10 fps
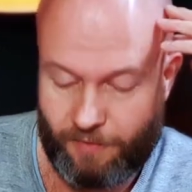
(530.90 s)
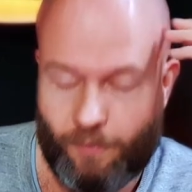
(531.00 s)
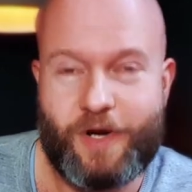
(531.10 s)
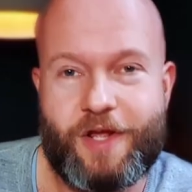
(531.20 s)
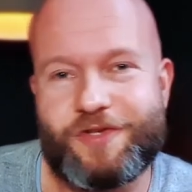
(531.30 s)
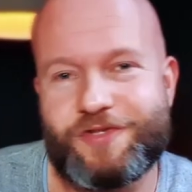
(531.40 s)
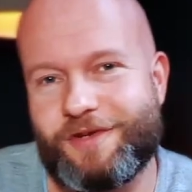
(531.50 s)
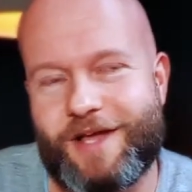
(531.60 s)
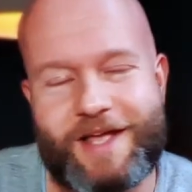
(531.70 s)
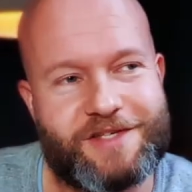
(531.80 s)
What I also
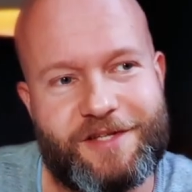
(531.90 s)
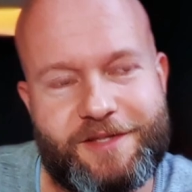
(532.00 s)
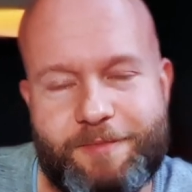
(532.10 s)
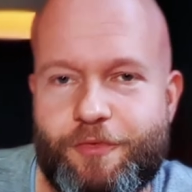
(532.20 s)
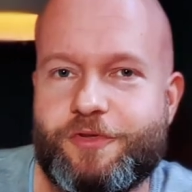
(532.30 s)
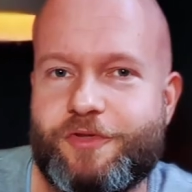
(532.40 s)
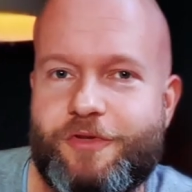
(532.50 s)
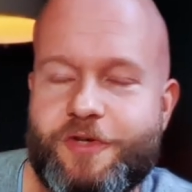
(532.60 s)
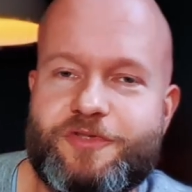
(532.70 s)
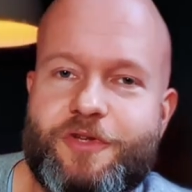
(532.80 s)
like is that the book
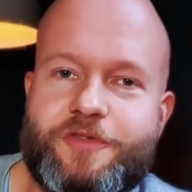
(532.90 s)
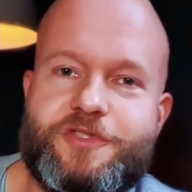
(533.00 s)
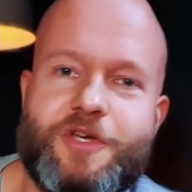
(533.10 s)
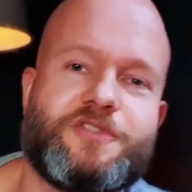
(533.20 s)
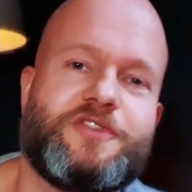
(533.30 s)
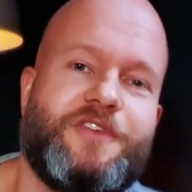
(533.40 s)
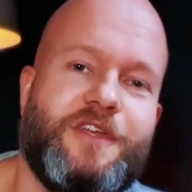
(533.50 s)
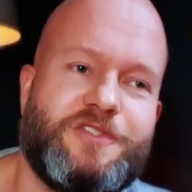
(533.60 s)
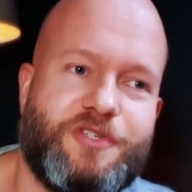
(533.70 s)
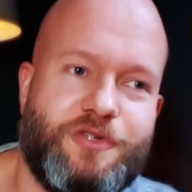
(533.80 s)
does not just
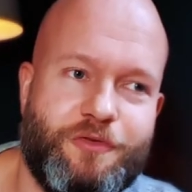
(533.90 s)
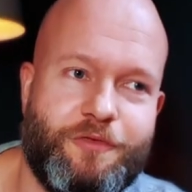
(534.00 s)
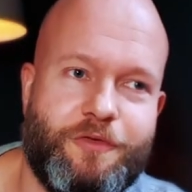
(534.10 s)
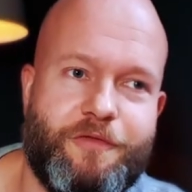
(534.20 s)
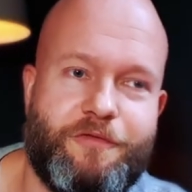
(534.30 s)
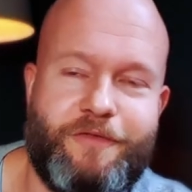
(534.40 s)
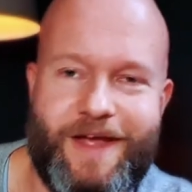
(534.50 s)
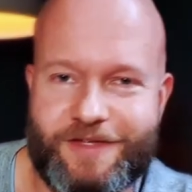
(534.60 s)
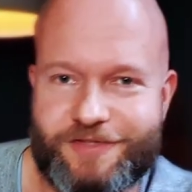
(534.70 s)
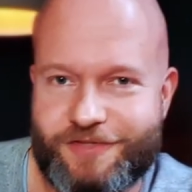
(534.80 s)
teach you
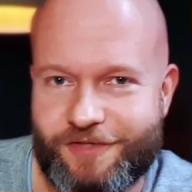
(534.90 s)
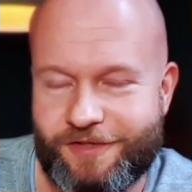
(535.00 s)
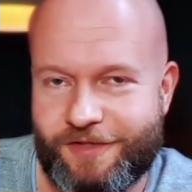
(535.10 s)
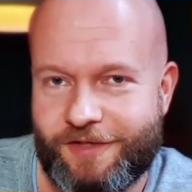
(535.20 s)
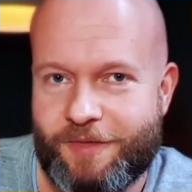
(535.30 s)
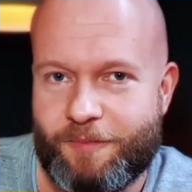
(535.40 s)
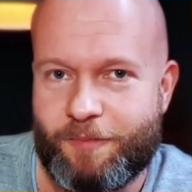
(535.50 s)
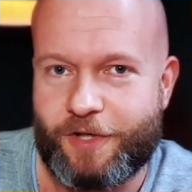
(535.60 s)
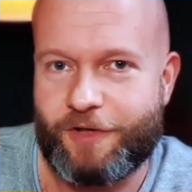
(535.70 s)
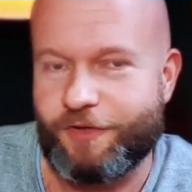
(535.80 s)
facts,
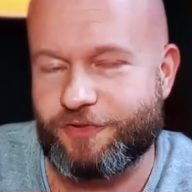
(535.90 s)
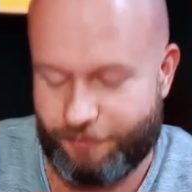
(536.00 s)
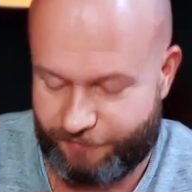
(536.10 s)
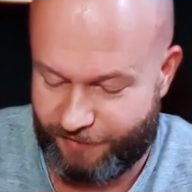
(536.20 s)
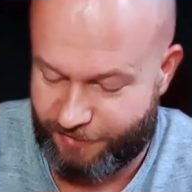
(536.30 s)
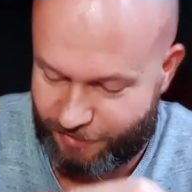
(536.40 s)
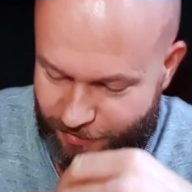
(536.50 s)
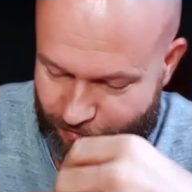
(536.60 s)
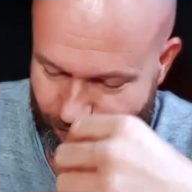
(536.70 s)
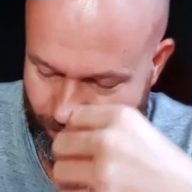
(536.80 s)
but it also teaches
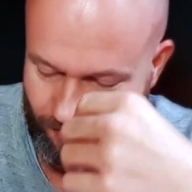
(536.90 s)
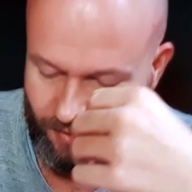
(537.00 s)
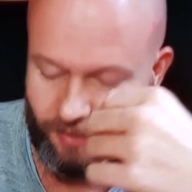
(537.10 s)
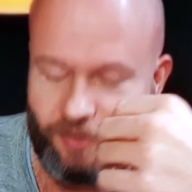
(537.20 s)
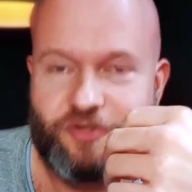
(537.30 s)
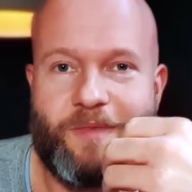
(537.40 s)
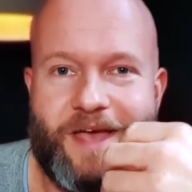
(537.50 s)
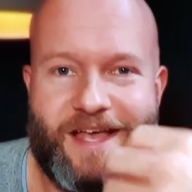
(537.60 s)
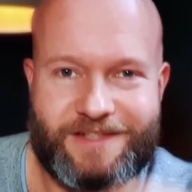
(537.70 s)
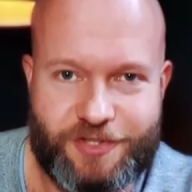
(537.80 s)
you some
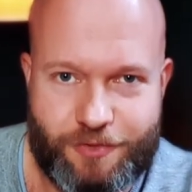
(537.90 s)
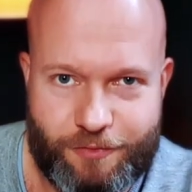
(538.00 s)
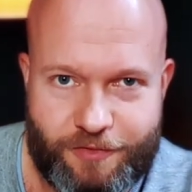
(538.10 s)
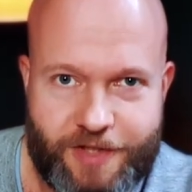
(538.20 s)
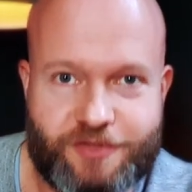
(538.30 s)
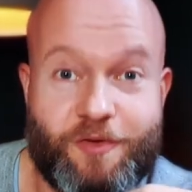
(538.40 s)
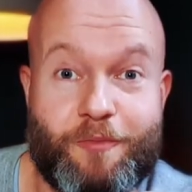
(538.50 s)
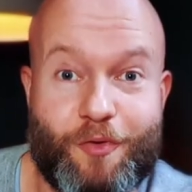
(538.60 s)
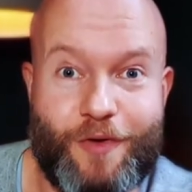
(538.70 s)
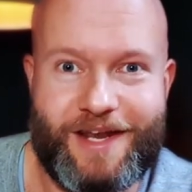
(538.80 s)
attitude and some
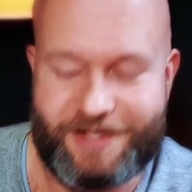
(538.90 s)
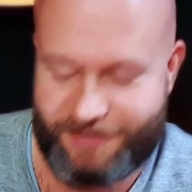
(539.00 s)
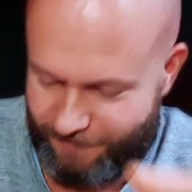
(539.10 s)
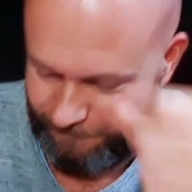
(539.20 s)
morality.